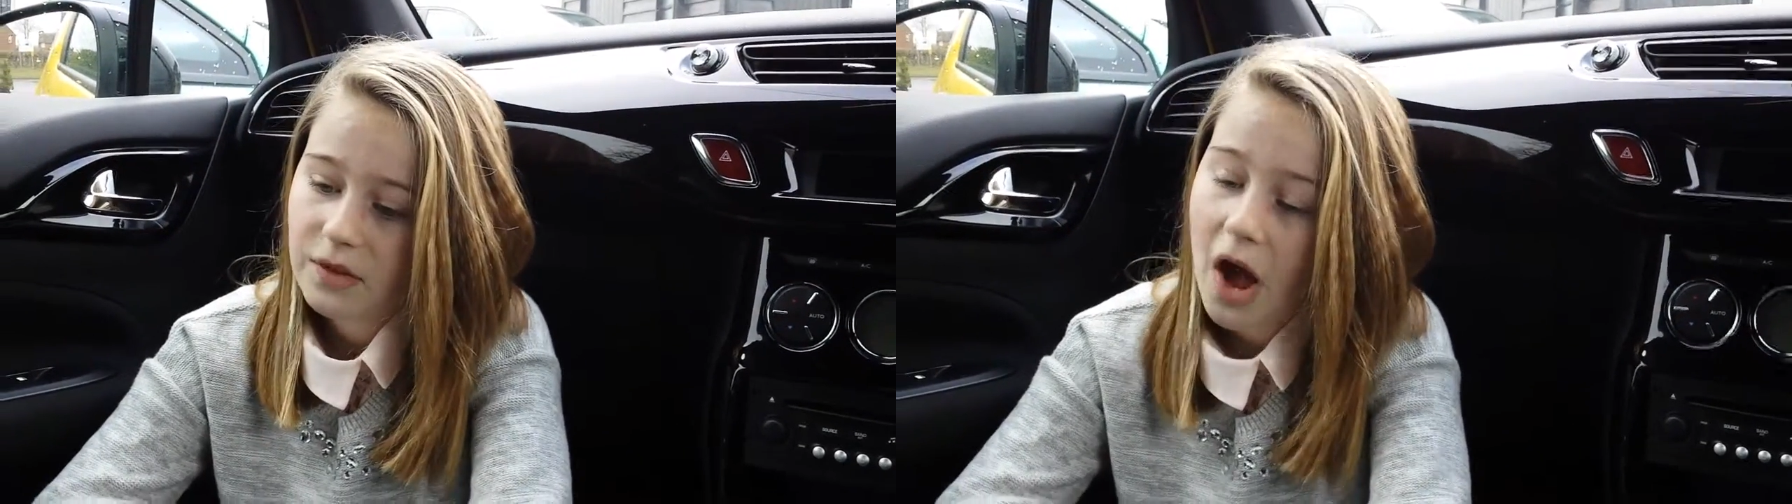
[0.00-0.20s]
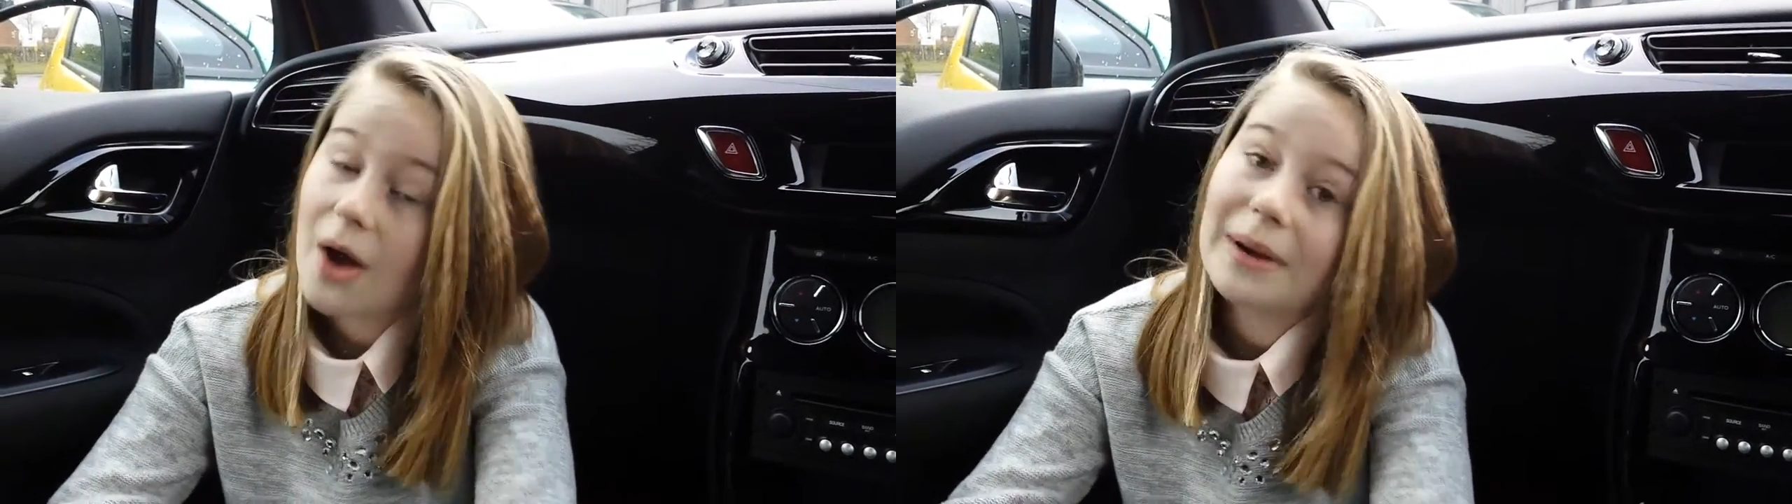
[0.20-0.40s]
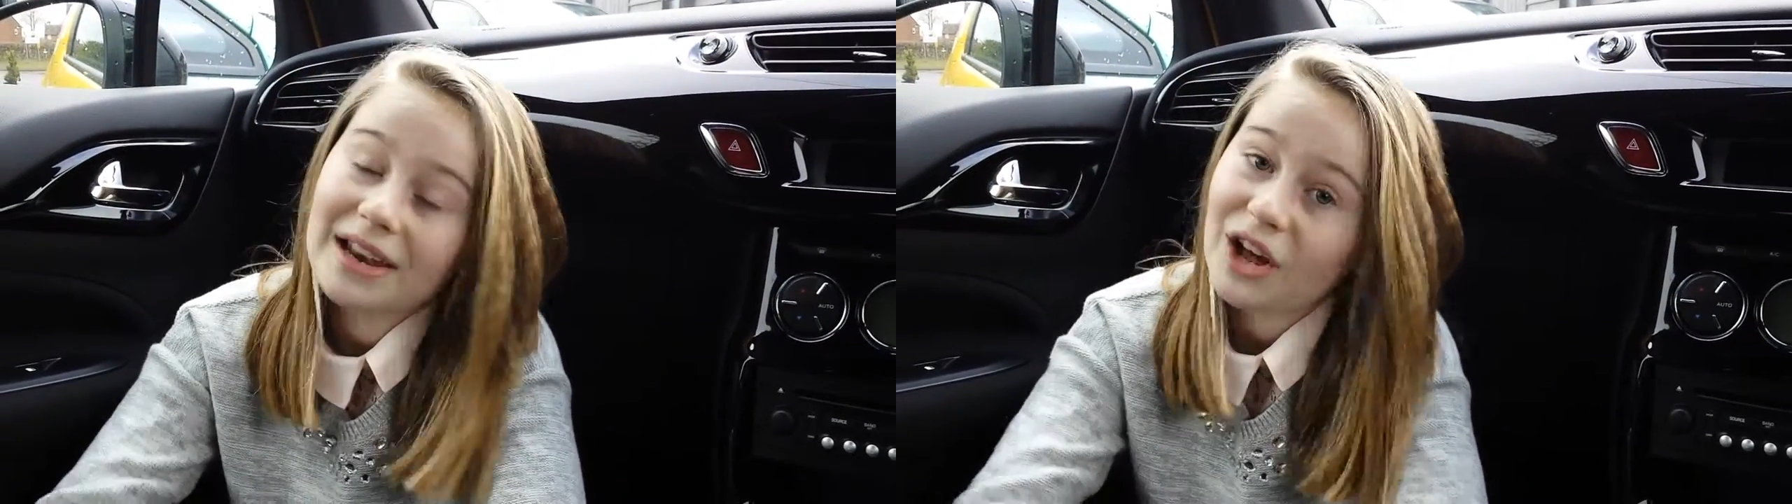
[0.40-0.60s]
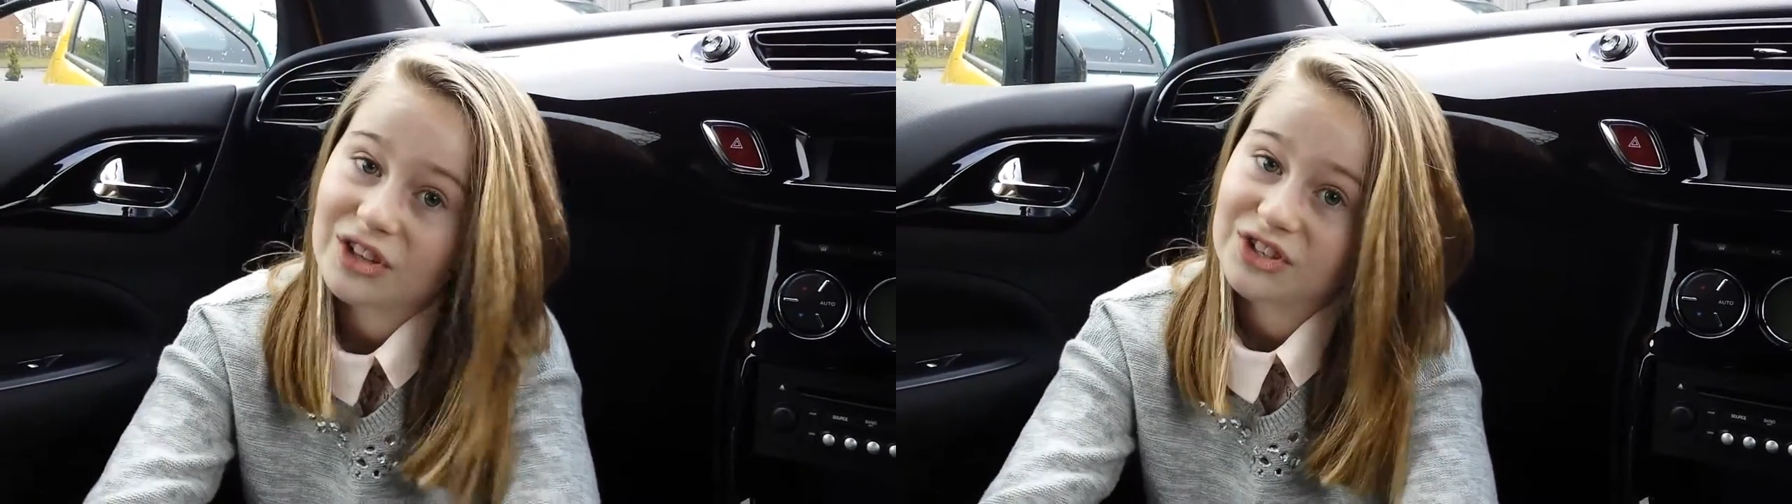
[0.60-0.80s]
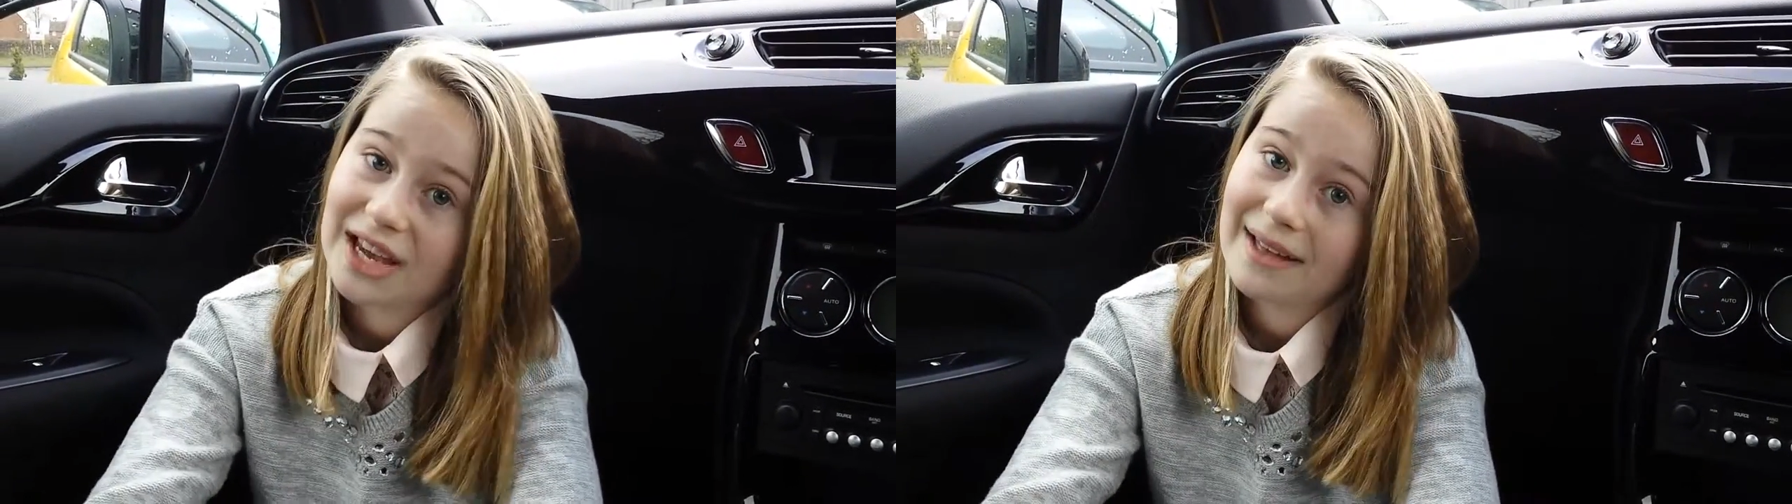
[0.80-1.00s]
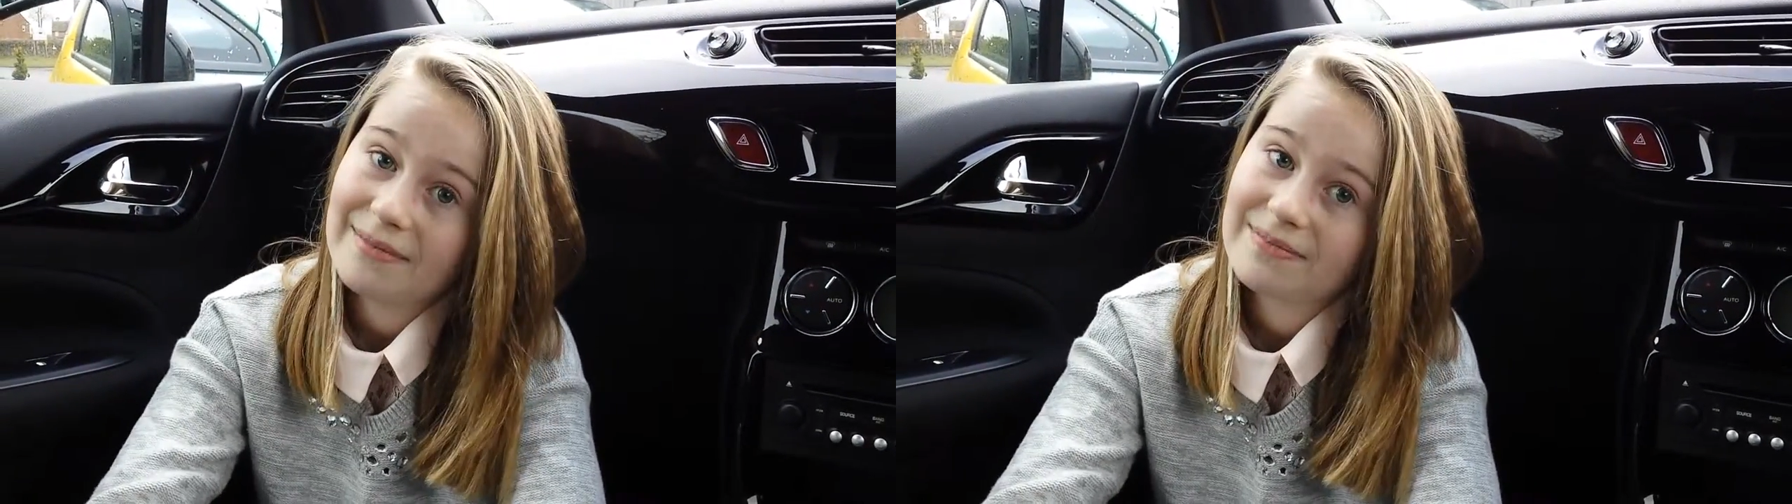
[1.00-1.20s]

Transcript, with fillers: I went last year